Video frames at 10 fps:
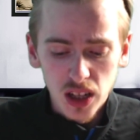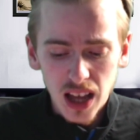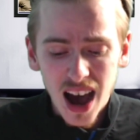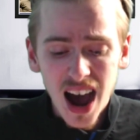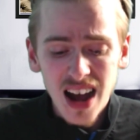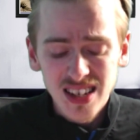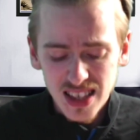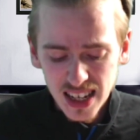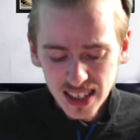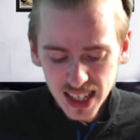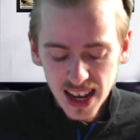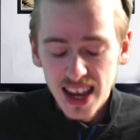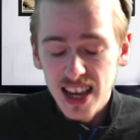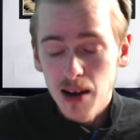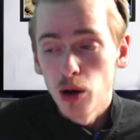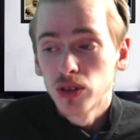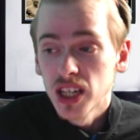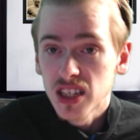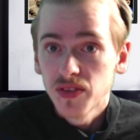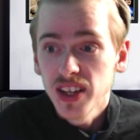hardest thing to take about
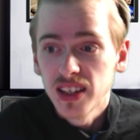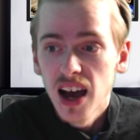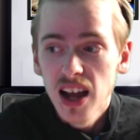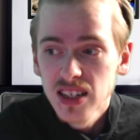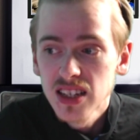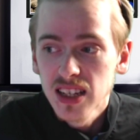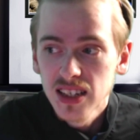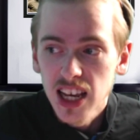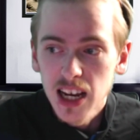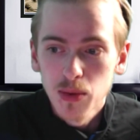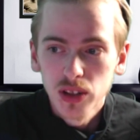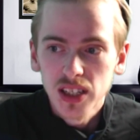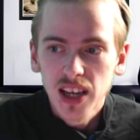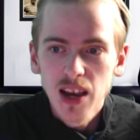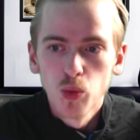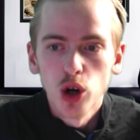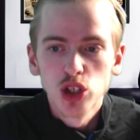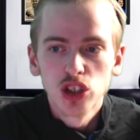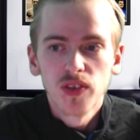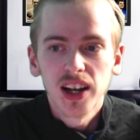this defeat, the hardest thing to take about this game,
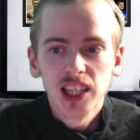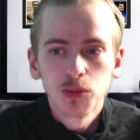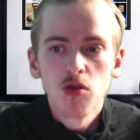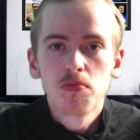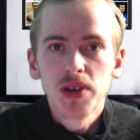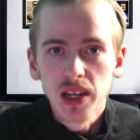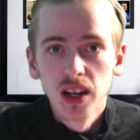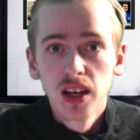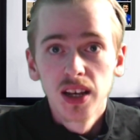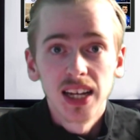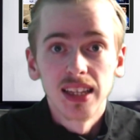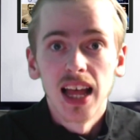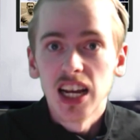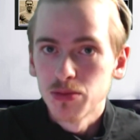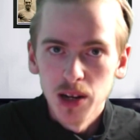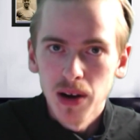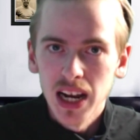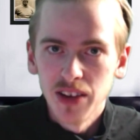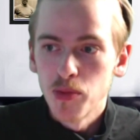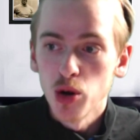wasn't the fact that we were beaten in the last minute by
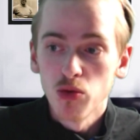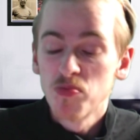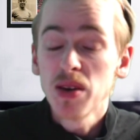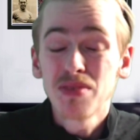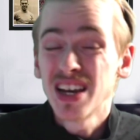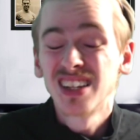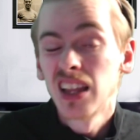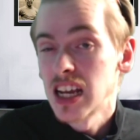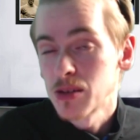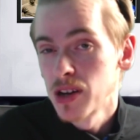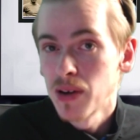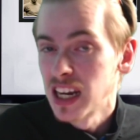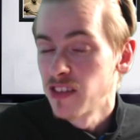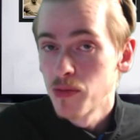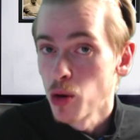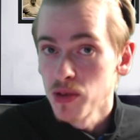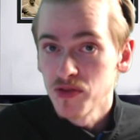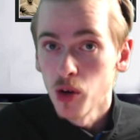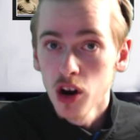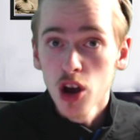Liverpool. We've been beaten in the last minute by Liverpool
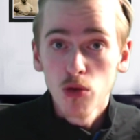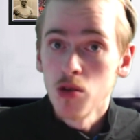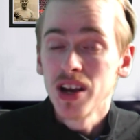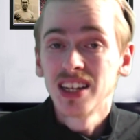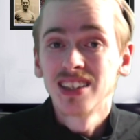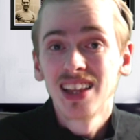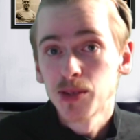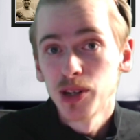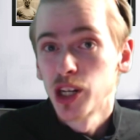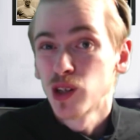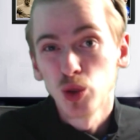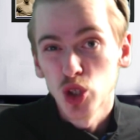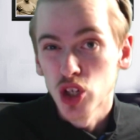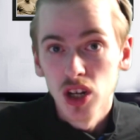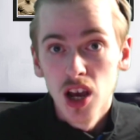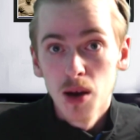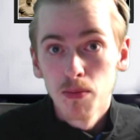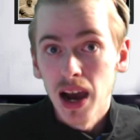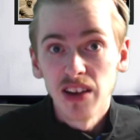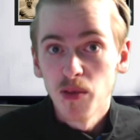before. We were beaten in the last minute at Goodison
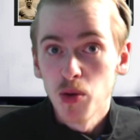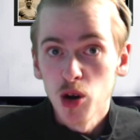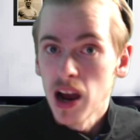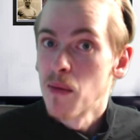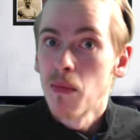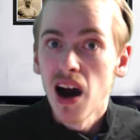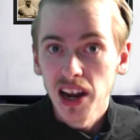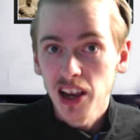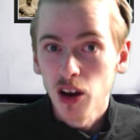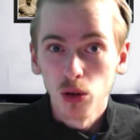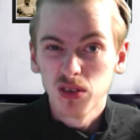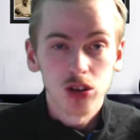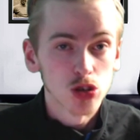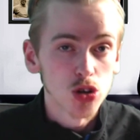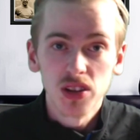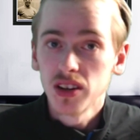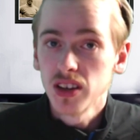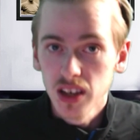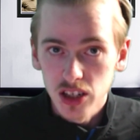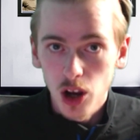by Liverpool by a Mane goal 2 or 3
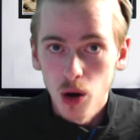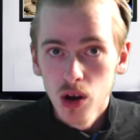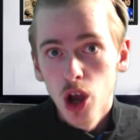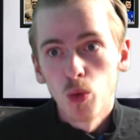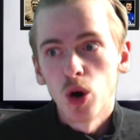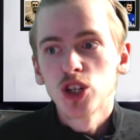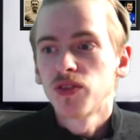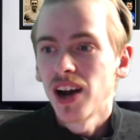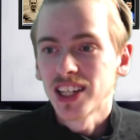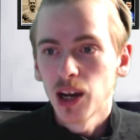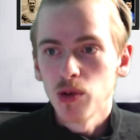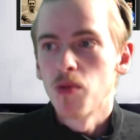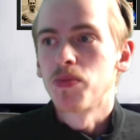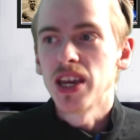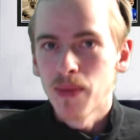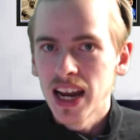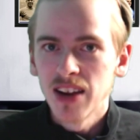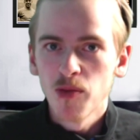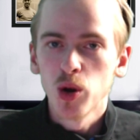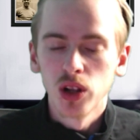years ago. Wasn't the fact that we were beaten by
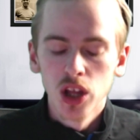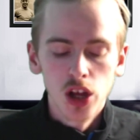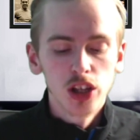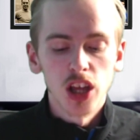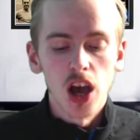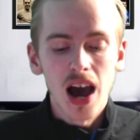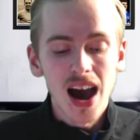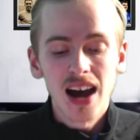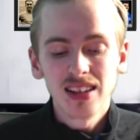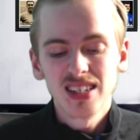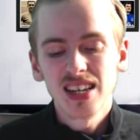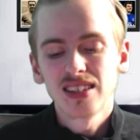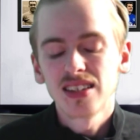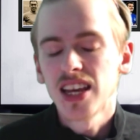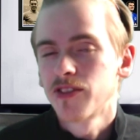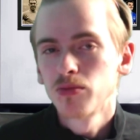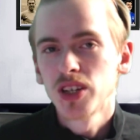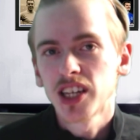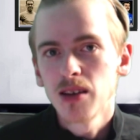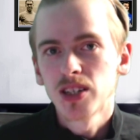Liverpool. The hardest thing to take from
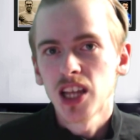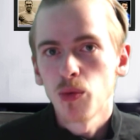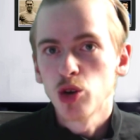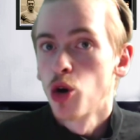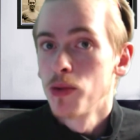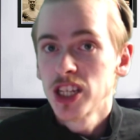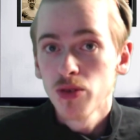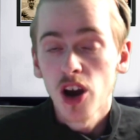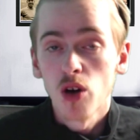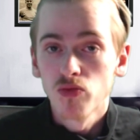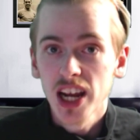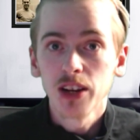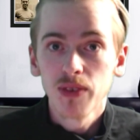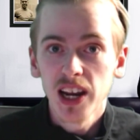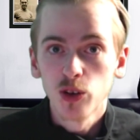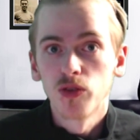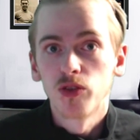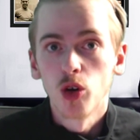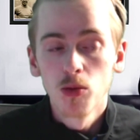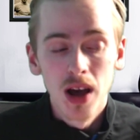this game is that we come into it on really good
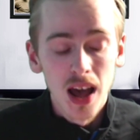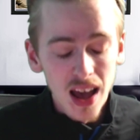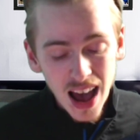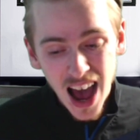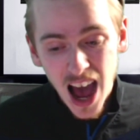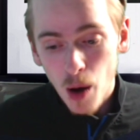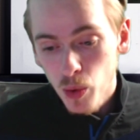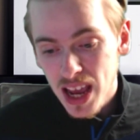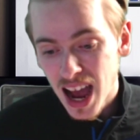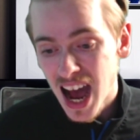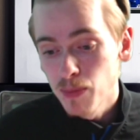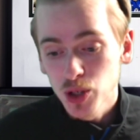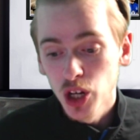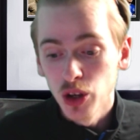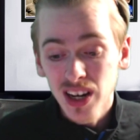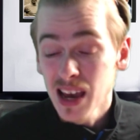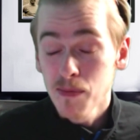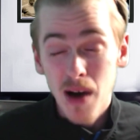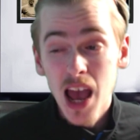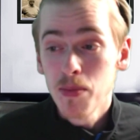form, And we absolutely, in
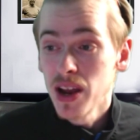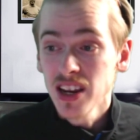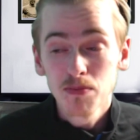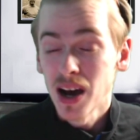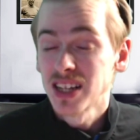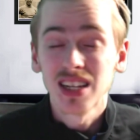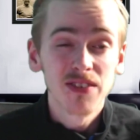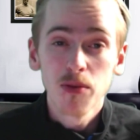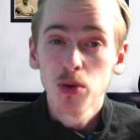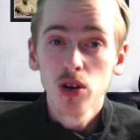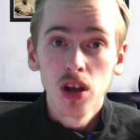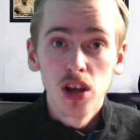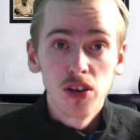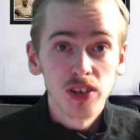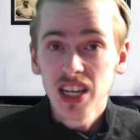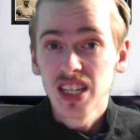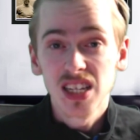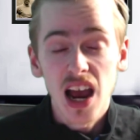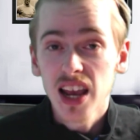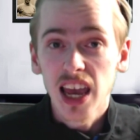my opinion, battered Liverpool for the
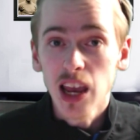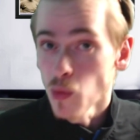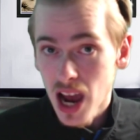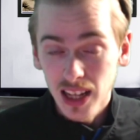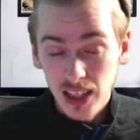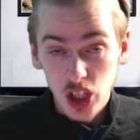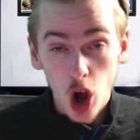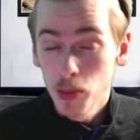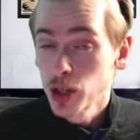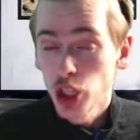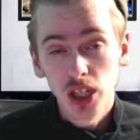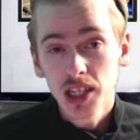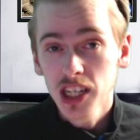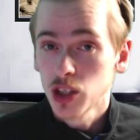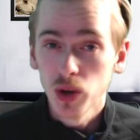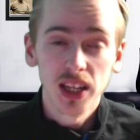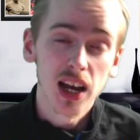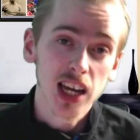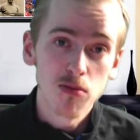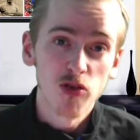entire game. We had opportunities to win
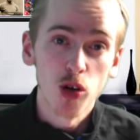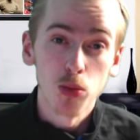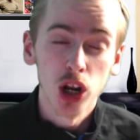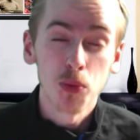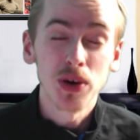that game of football, and